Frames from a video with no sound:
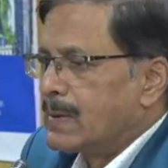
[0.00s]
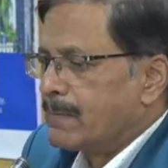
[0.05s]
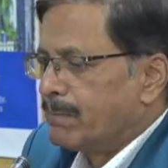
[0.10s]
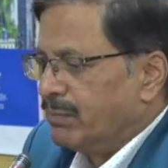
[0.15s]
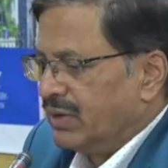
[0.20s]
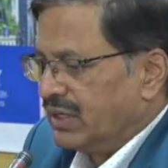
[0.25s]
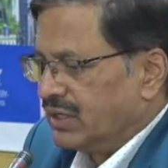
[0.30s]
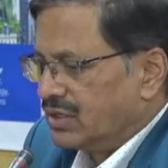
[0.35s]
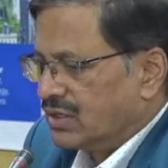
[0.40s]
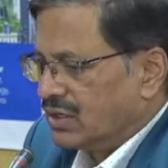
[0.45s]

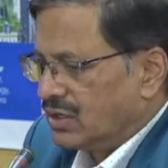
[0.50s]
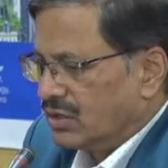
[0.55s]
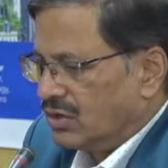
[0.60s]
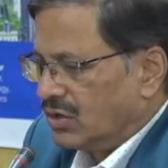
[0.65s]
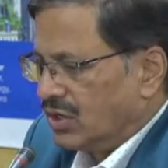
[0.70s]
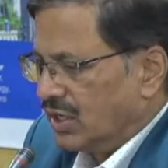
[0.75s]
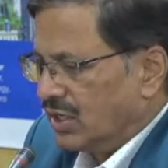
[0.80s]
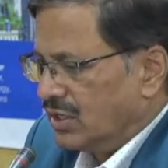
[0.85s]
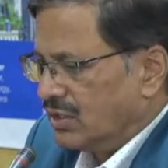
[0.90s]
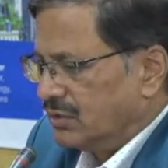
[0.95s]
mineral
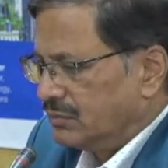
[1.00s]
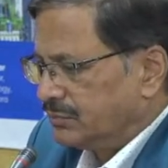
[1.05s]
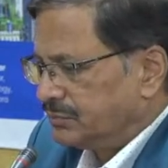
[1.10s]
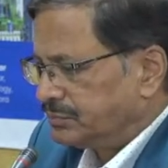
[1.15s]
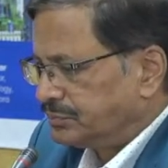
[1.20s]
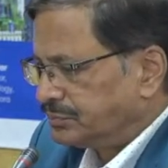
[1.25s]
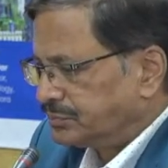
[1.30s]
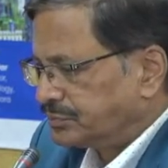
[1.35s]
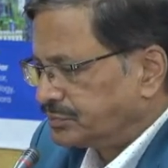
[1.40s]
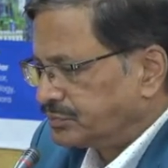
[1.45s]
oil,
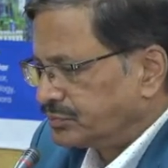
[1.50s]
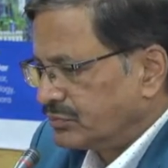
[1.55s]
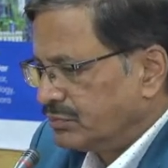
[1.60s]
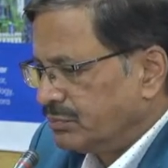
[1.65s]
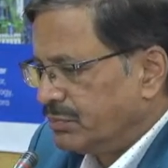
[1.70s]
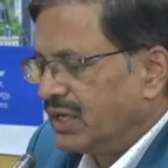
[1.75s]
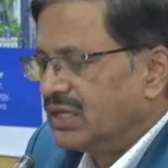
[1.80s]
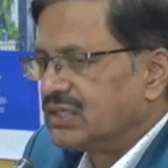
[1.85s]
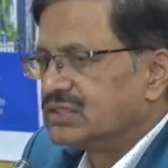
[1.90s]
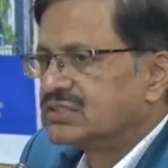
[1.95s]

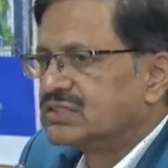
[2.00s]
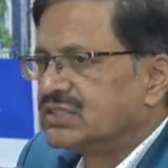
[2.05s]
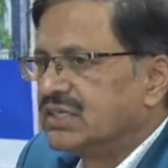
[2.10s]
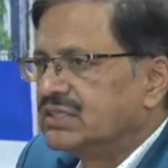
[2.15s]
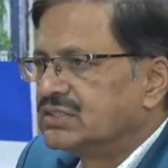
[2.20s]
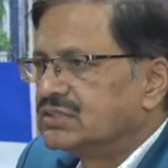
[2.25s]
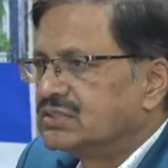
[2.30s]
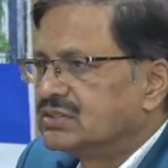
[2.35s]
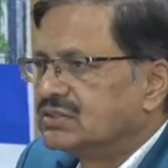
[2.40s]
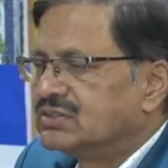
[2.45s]

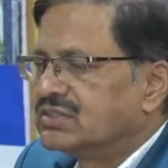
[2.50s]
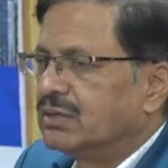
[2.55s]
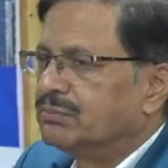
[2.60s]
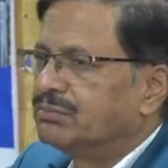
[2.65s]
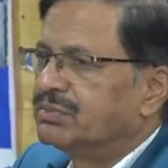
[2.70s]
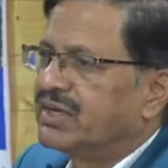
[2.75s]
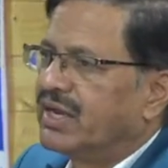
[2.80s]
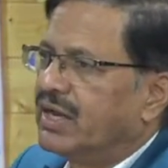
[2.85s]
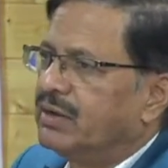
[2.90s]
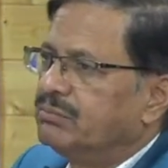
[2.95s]
pulses,
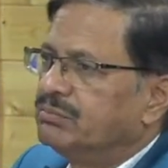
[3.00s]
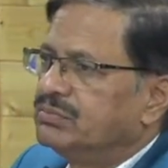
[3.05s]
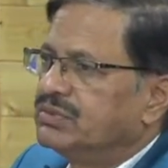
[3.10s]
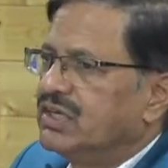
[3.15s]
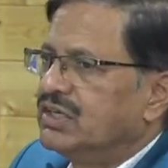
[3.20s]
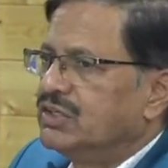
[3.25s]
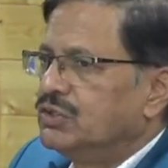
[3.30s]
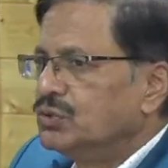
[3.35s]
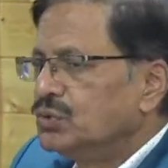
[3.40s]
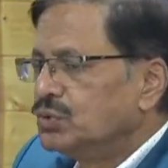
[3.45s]
sometimes
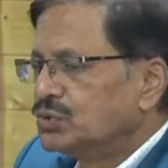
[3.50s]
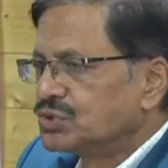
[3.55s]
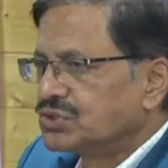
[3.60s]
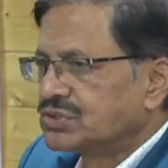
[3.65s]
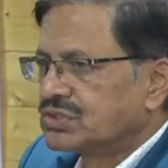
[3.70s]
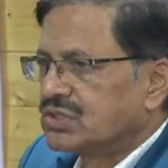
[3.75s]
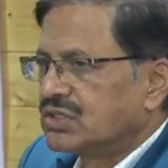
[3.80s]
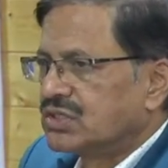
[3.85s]
they use